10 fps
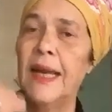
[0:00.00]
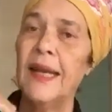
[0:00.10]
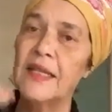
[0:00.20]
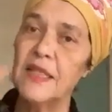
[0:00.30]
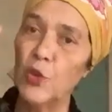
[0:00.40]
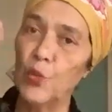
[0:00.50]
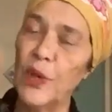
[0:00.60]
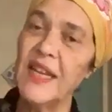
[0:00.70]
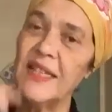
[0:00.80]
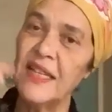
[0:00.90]
And so
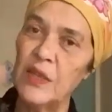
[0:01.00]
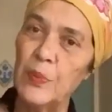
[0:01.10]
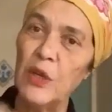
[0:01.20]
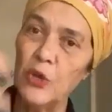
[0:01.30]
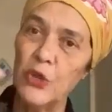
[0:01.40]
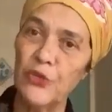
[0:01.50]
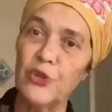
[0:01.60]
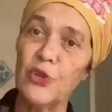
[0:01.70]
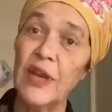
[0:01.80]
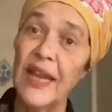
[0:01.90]
what has this meant also
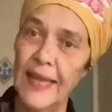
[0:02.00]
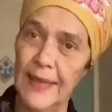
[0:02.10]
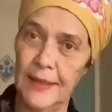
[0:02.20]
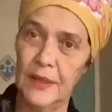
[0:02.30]
for the land?